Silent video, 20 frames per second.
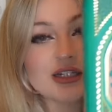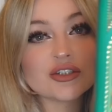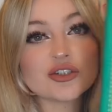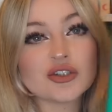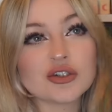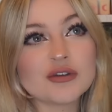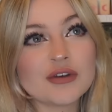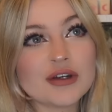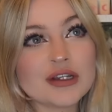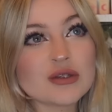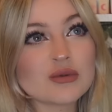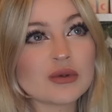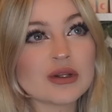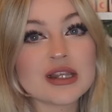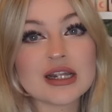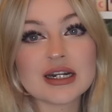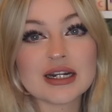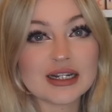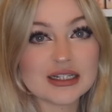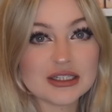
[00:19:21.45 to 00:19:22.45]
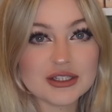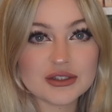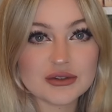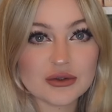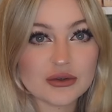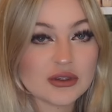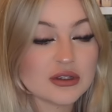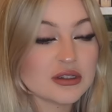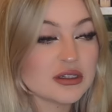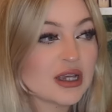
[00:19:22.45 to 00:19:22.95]
Zoulfa is one of the nicest
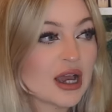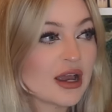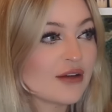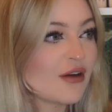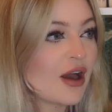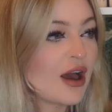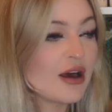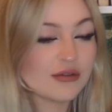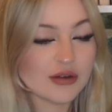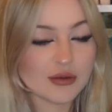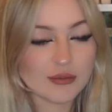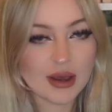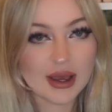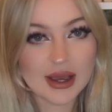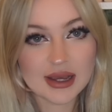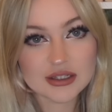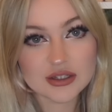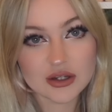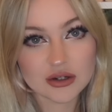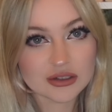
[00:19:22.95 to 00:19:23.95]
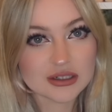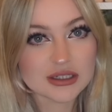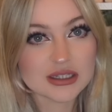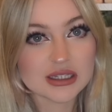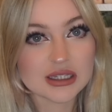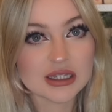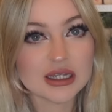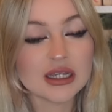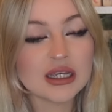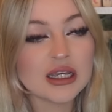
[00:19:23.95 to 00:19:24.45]
authors I've ever met,
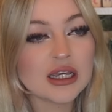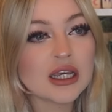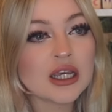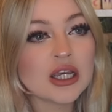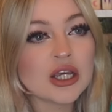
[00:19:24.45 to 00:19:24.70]
honestly.